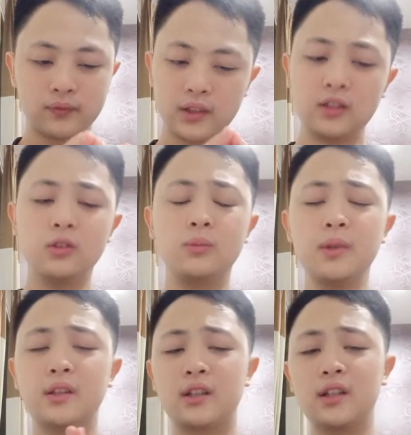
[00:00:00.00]
it would
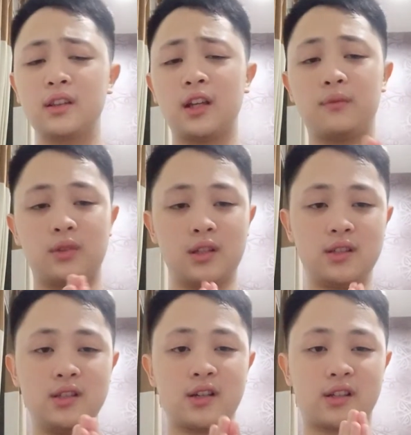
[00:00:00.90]
be 10 times
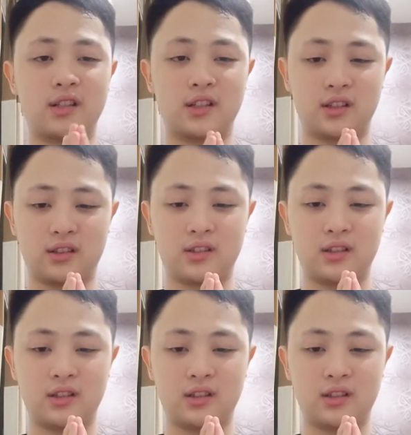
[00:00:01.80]
easier than